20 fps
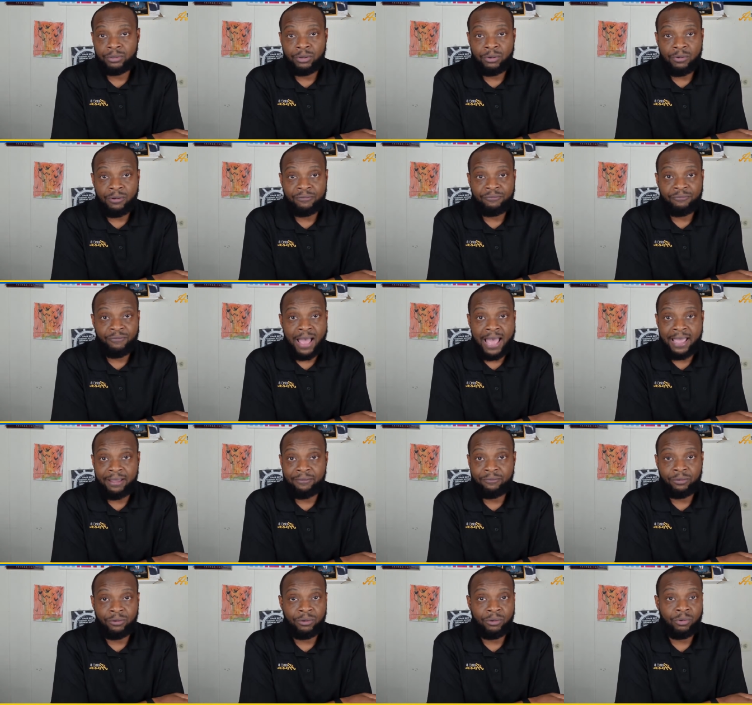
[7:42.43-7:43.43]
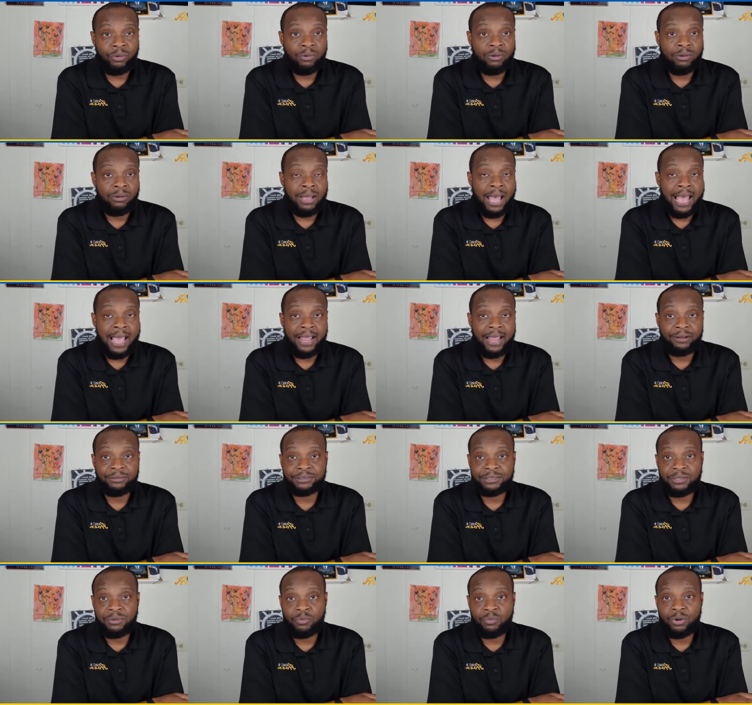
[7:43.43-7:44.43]
You can go on Fiverr or
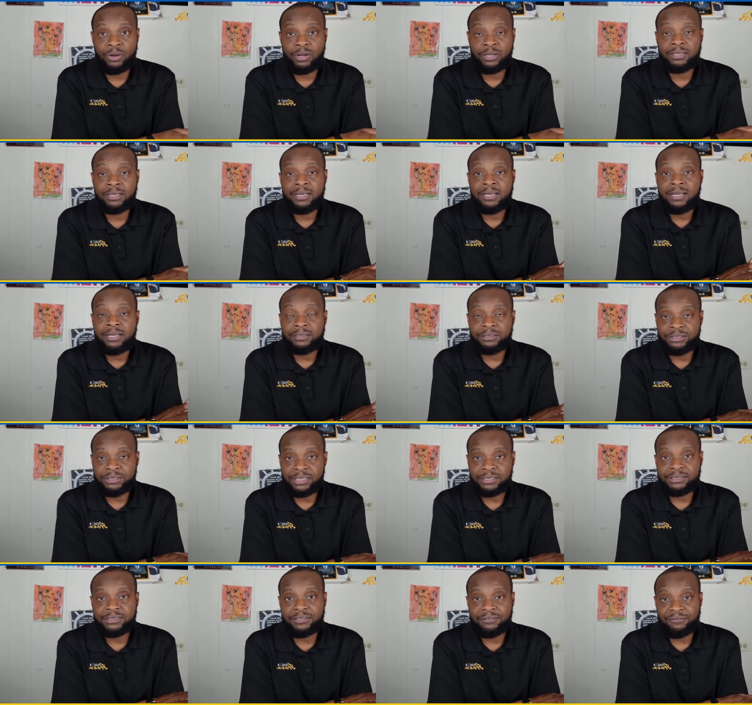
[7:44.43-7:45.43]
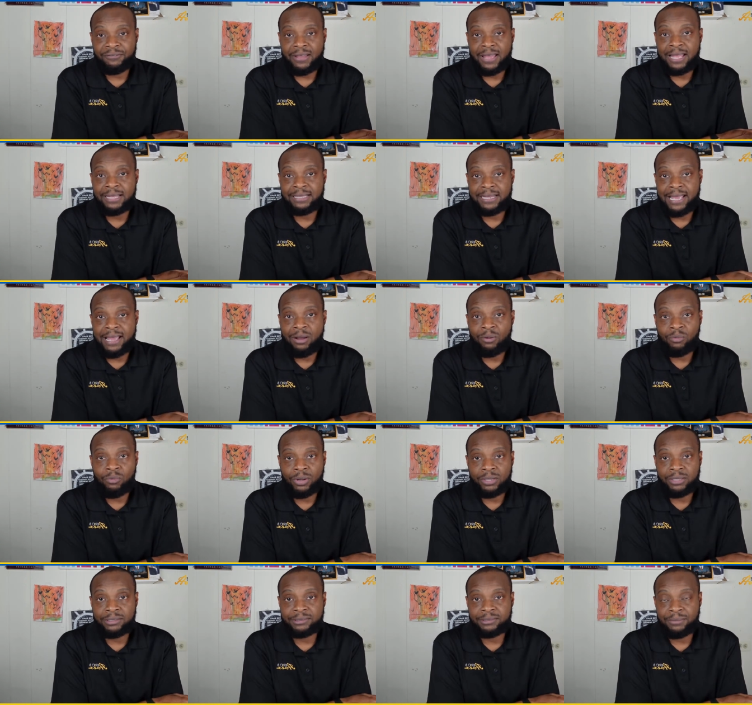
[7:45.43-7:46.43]
hire someone just to find
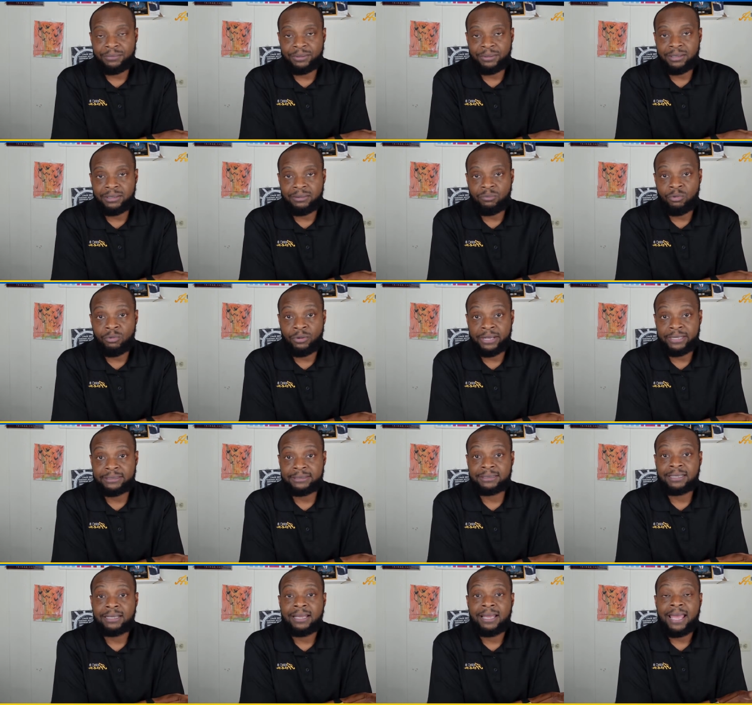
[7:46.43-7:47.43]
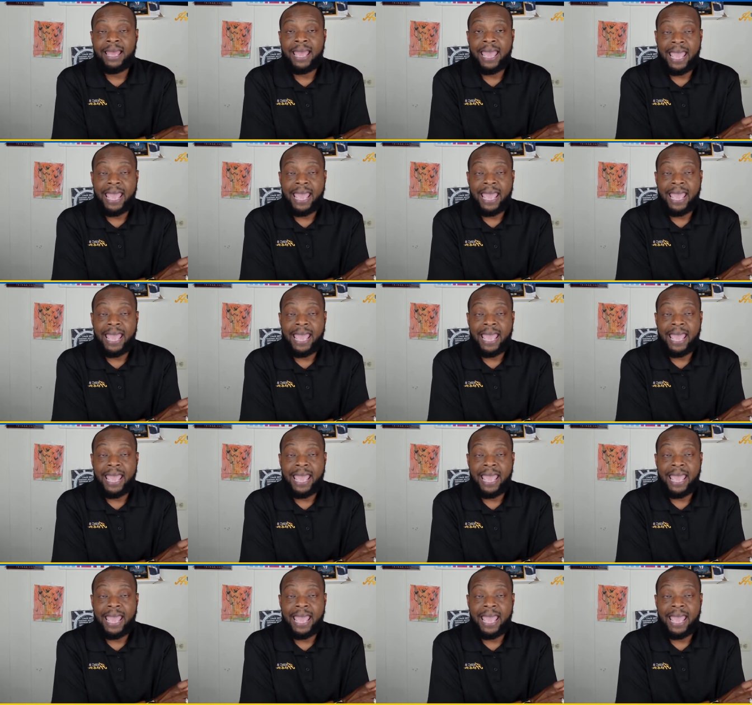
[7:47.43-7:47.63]
out what are some of the risks